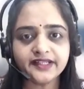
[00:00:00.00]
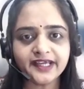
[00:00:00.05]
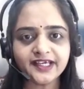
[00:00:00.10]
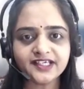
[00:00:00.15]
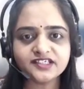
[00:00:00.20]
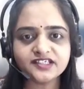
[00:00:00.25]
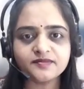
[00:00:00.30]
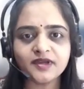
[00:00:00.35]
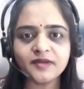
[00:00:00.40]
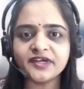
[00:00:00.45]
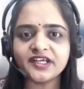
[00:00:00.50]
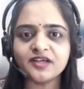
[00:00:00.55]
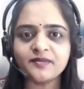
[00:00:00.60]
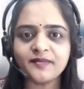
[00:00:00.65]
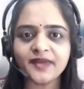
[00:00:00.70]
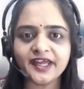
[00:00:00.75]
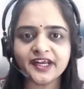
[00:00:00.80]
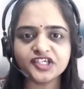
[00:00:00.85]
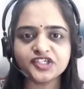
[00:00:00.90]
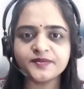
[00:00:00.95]
next memory
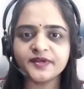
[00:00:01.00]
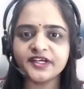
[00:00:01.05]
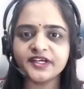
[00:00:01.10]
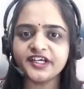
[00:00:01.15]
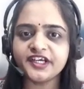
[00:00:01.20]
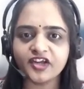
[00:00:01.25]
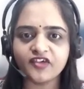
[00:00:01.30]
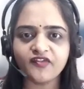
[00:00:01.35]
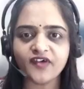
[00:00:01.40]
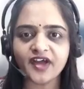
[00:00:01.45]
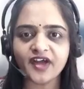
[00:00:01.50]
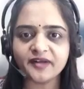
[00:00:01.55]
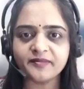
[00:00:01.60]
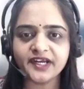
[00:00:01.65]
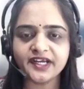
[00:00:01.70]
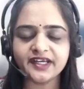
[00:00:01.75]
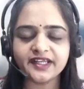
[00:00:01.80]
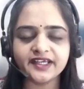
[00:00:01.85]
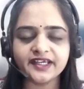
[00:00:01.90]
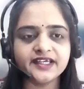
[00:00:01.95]
management
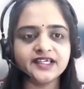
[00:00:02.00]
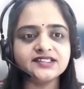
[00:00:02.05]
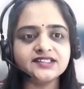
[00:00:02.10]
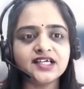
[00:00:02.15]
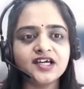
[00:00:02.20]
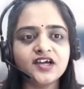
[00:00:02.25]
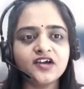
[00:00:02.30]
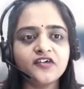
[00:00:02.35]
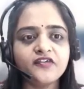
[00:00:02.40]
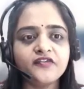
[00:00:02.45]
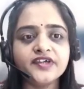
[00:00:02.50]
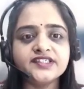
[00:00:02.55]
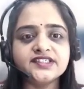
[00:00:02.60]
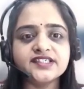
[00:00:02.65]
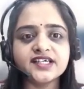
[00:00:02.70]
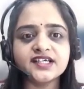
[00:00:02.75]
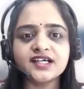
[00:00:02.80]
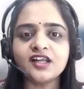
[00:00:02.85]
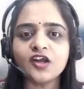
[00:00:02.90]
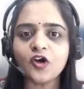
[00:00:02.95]
requirement is
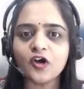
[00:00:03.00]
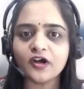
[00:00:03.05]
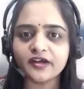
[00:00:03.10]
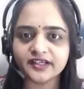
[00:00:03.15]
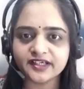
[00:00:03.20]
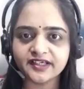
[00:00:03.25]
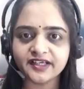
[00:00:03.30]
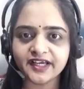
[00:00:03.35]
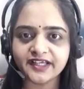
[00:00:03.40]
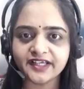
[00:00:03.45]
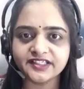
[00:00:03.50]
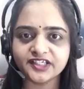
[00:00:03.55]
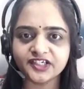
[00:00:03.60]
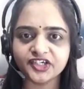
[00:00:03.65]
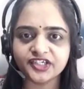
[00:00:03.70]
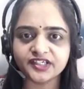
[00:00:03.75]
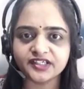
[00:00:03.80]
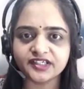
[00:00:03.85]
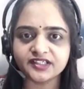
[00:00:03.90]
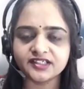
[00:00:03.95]
physical
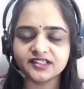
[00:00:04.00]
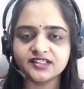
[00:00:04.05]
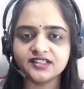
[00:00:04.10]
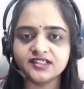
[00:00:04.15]
organization.